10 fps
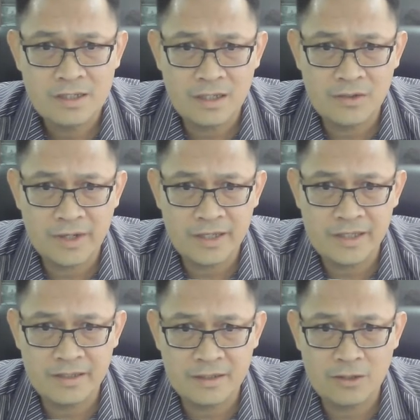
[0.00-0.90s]
Look at
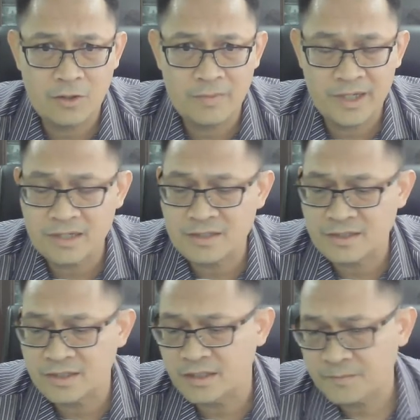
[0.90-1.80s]
here,
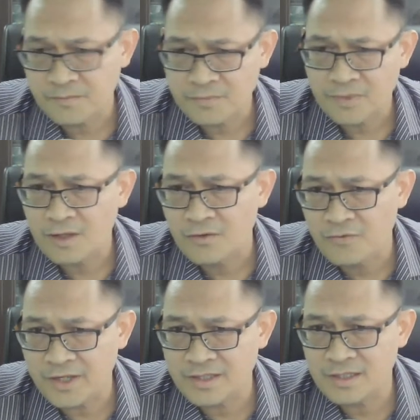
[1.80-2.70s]
omega-3
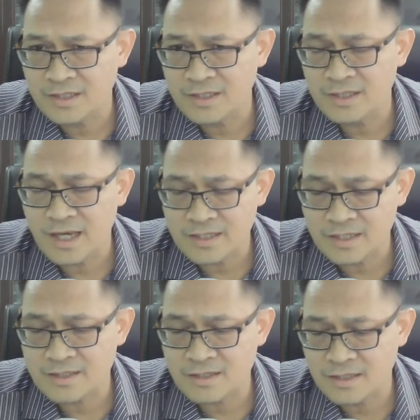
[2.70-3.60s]
fatty
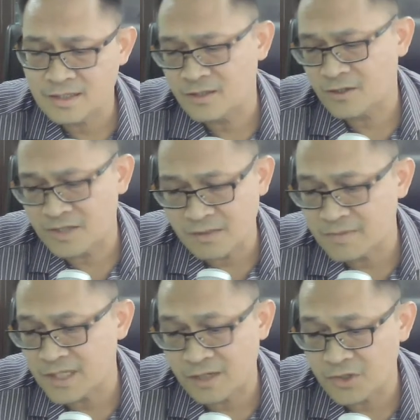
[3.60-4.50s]
acids, or
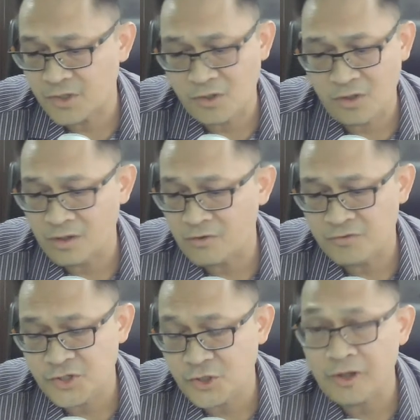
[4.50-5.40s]
sometimes we call
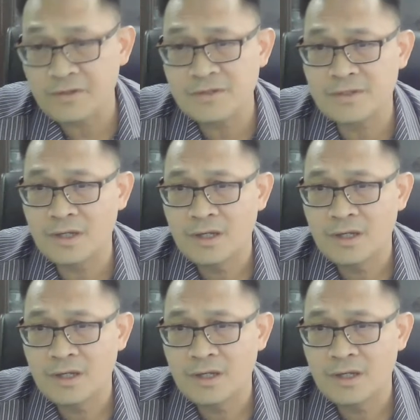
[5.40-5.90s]
fish oils,